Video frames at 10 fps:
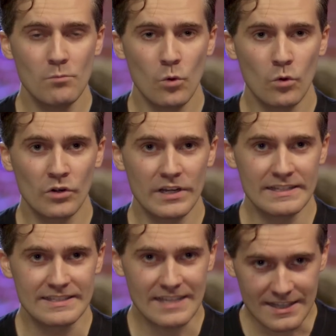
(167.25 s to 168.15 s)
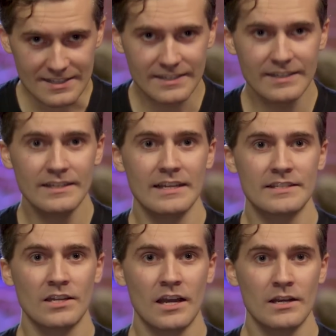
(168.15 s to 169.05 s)
more intensity.
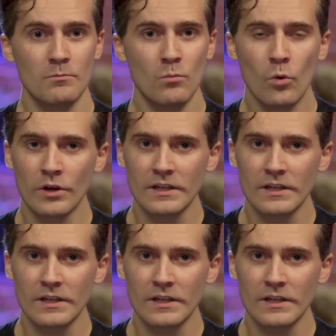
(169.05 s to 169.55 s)
It's got more